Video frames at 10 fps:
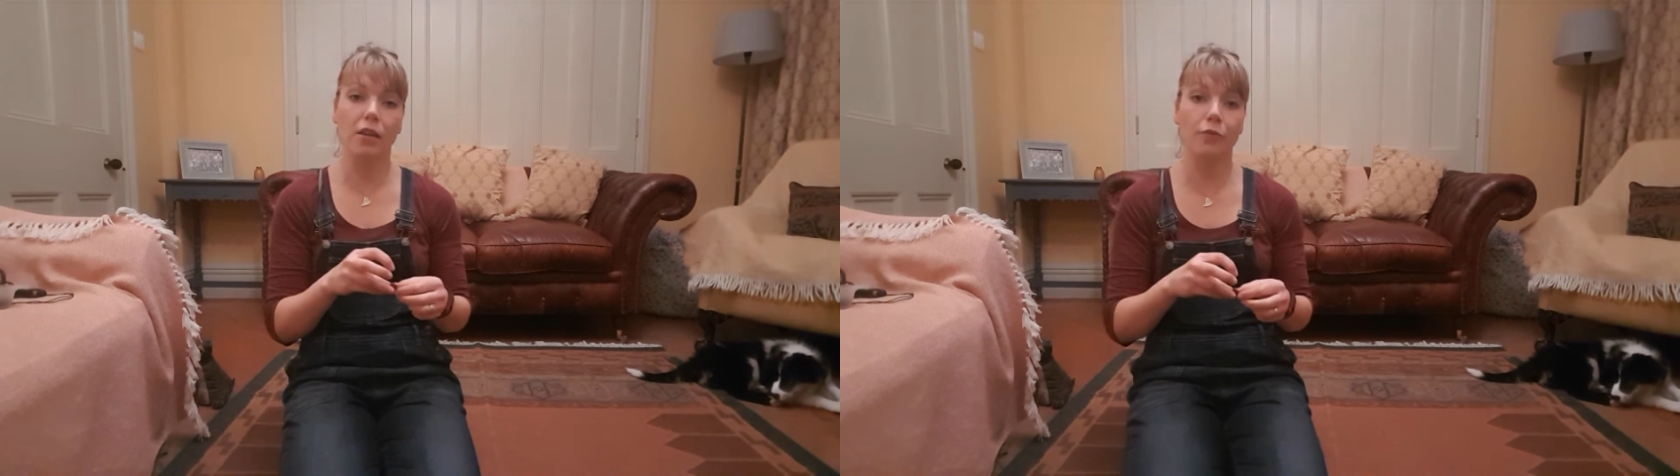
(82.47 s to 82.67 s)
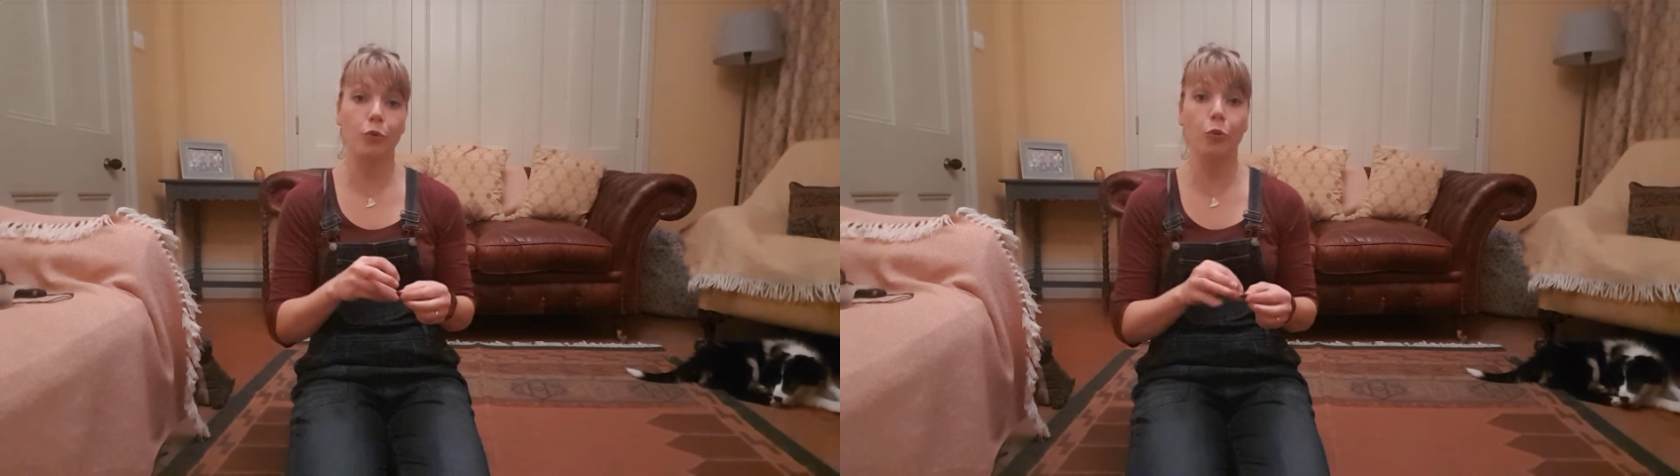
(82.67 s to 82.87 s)

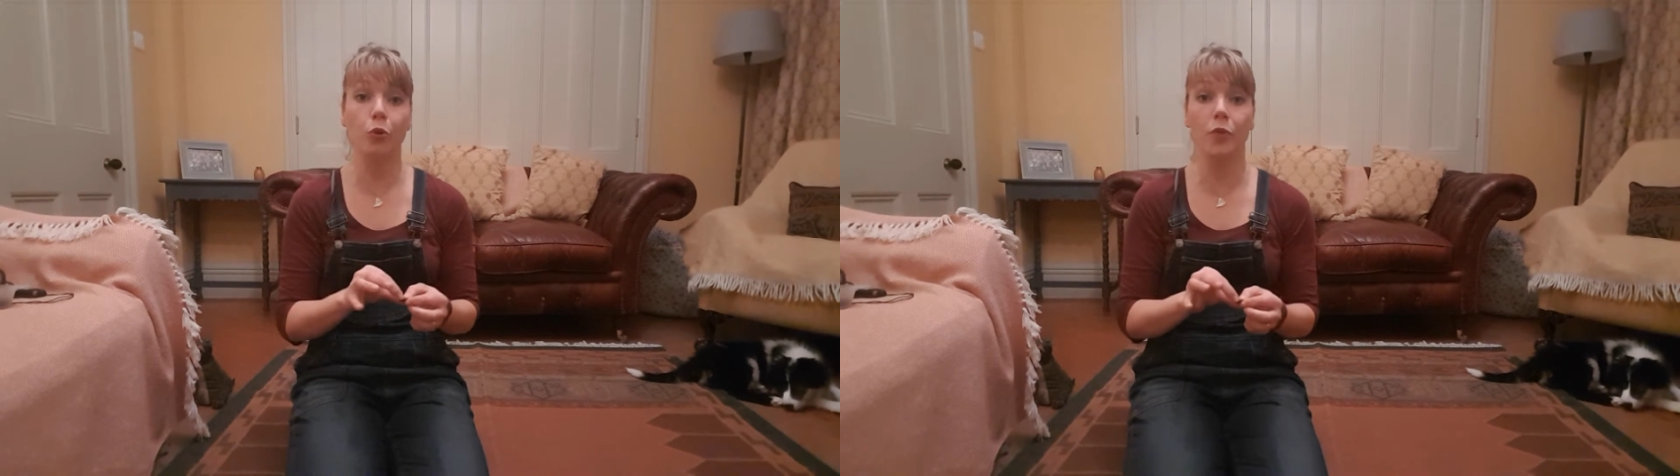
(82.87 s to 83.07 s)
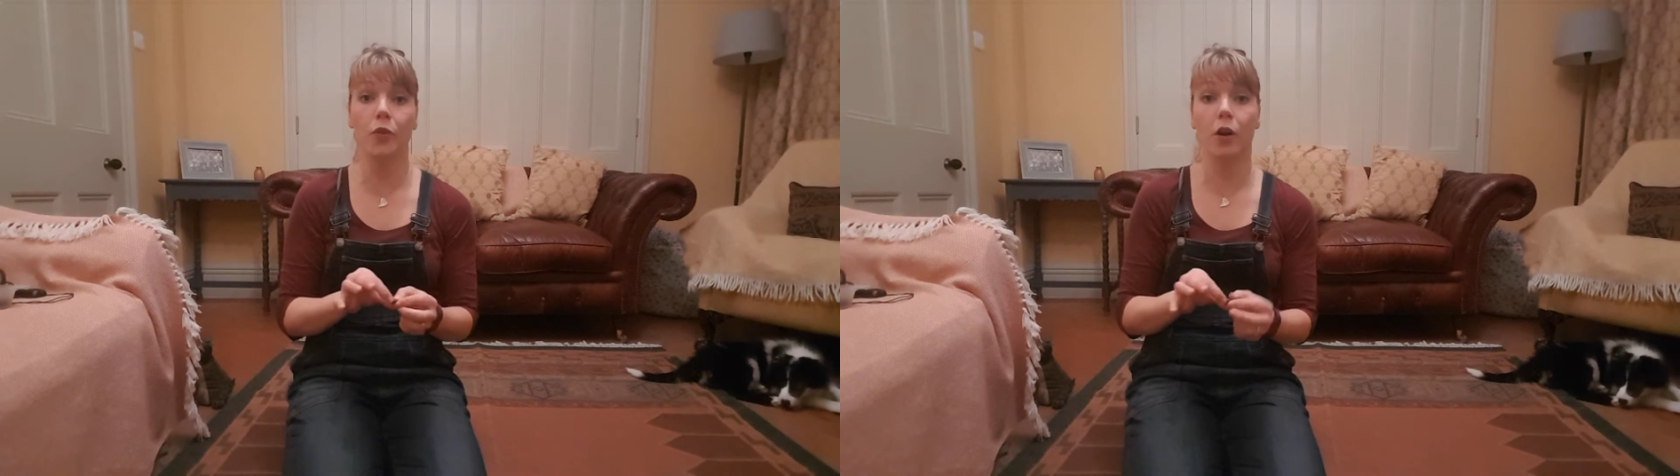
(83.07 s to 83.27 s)
and for
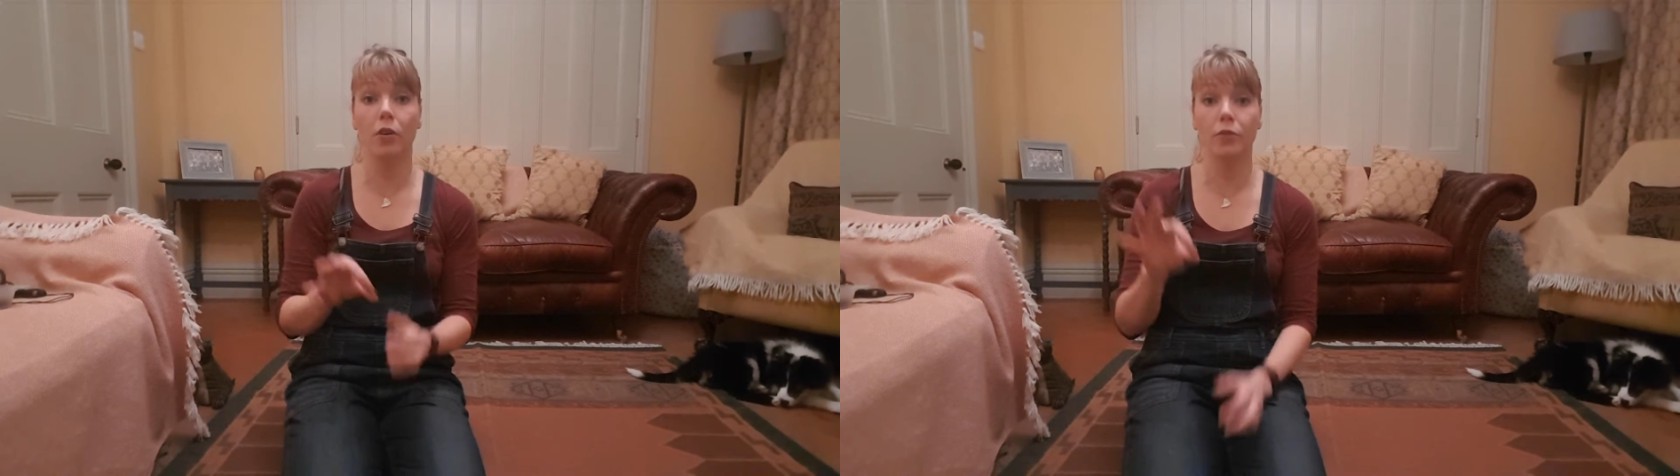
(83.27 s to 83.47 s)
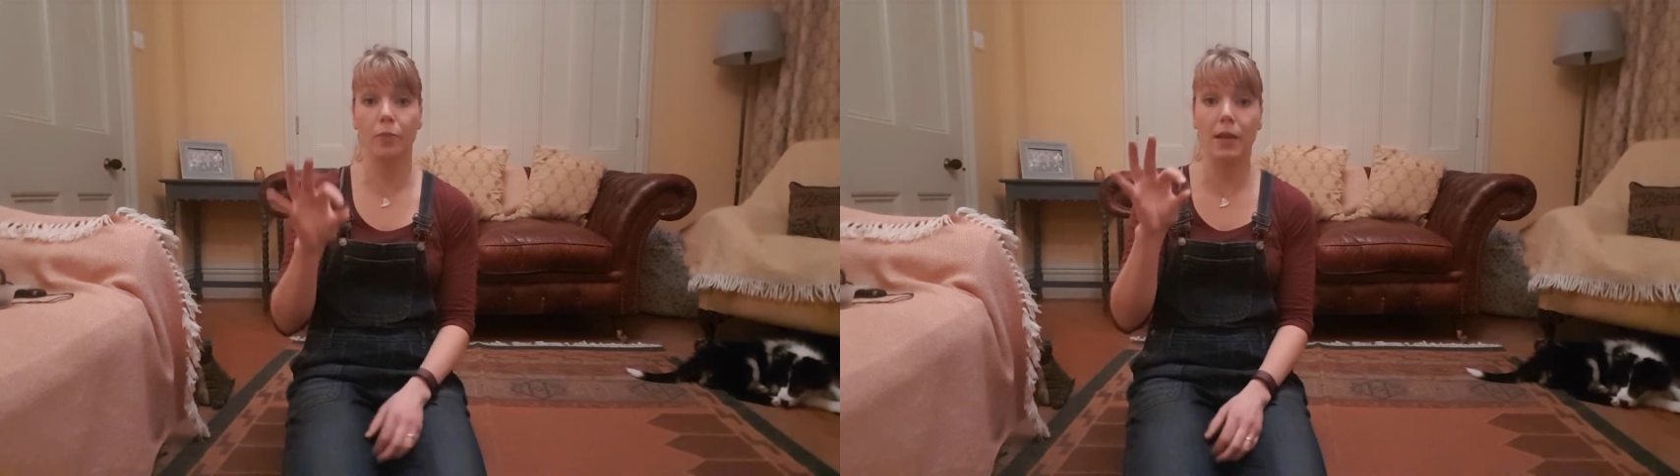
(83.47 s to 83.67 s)
all of you that
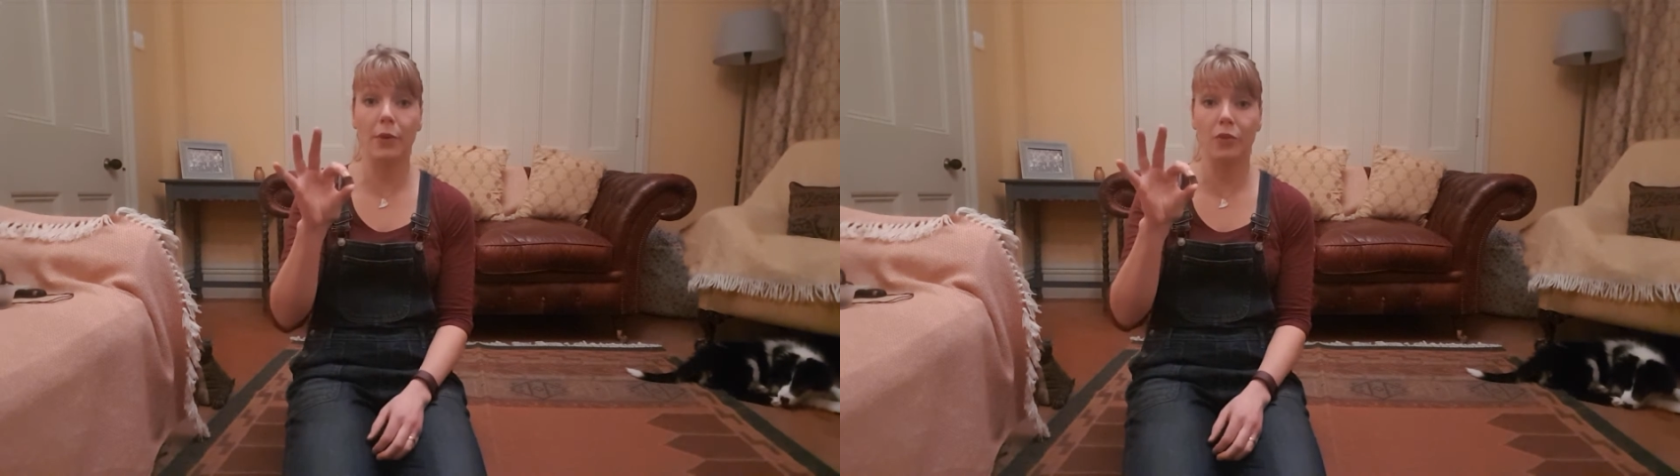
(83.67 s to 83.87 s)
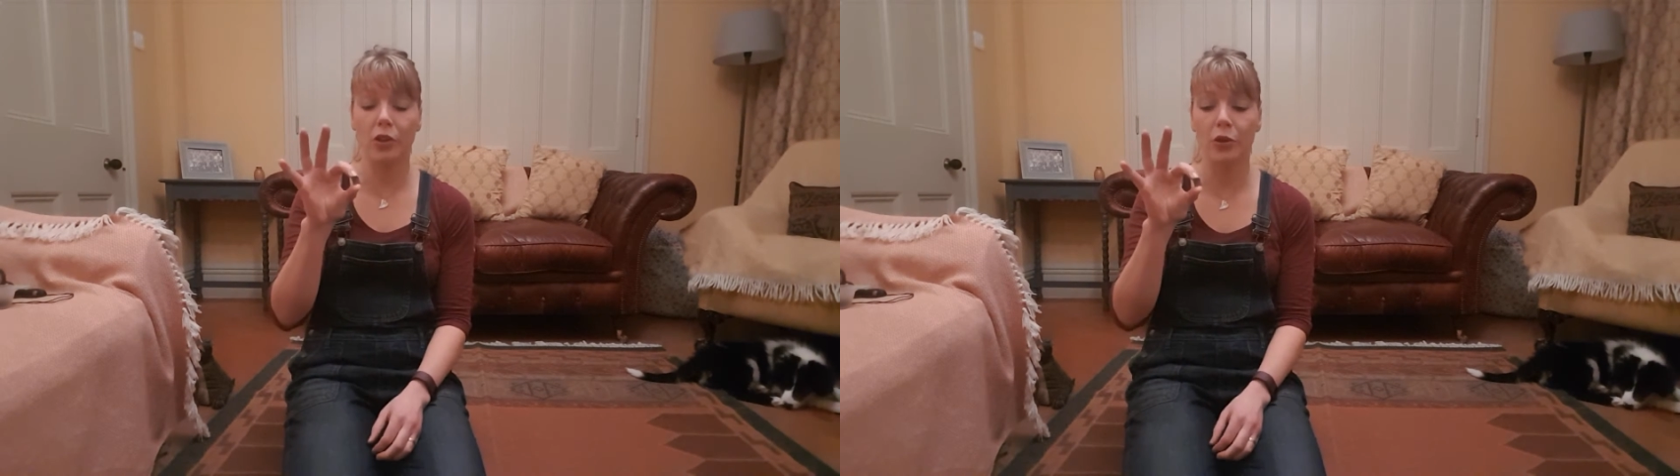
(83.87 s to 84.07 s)
aren't
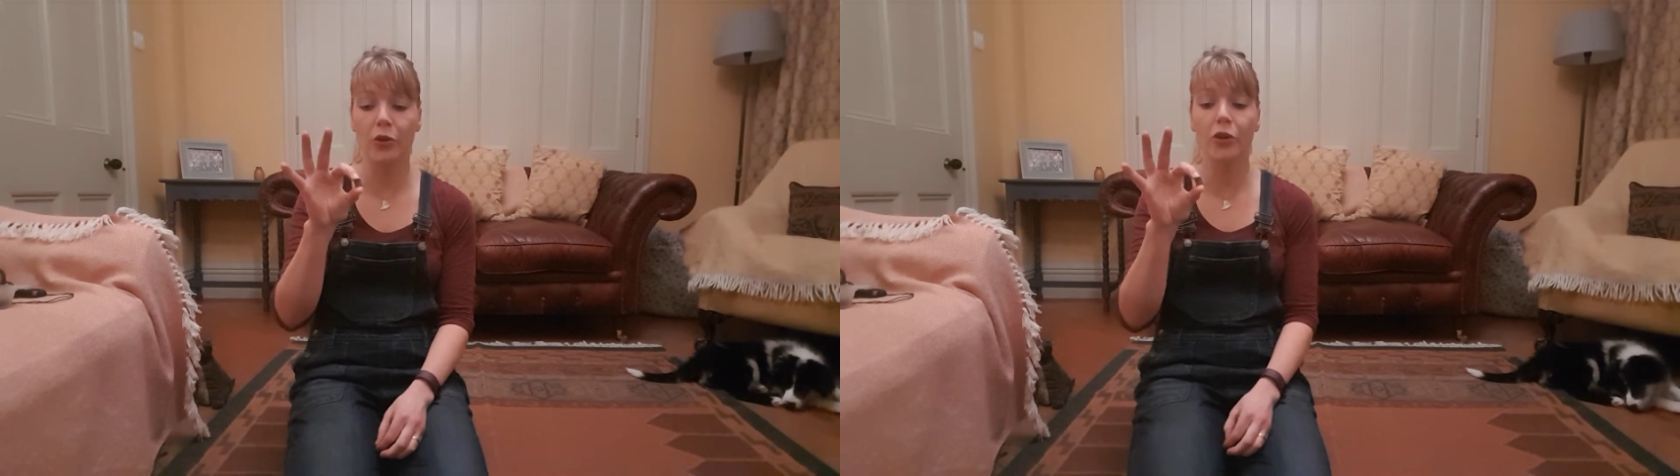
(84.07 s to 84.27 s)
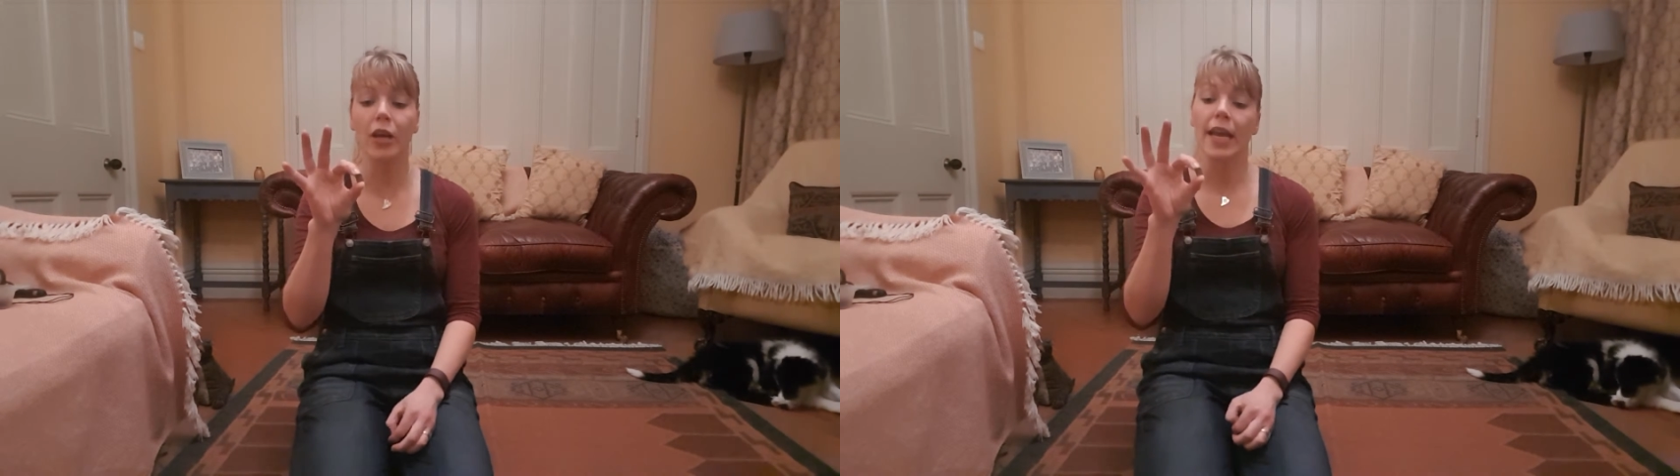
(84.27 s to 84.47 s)
familiar with a
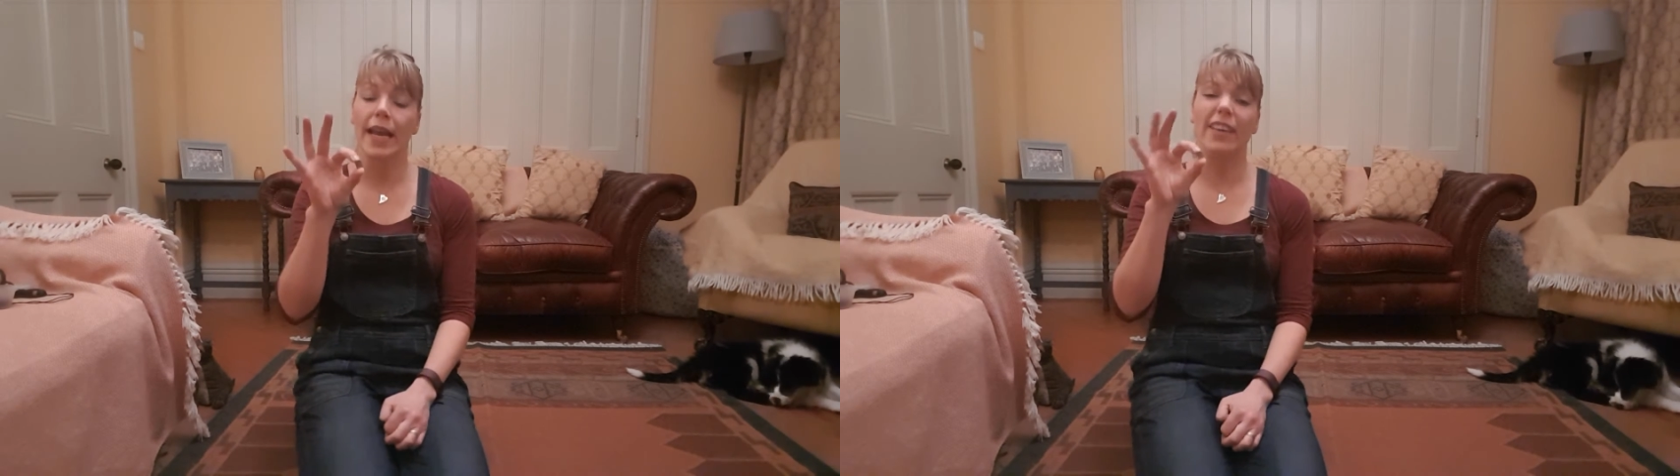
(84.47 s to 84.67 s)
lure,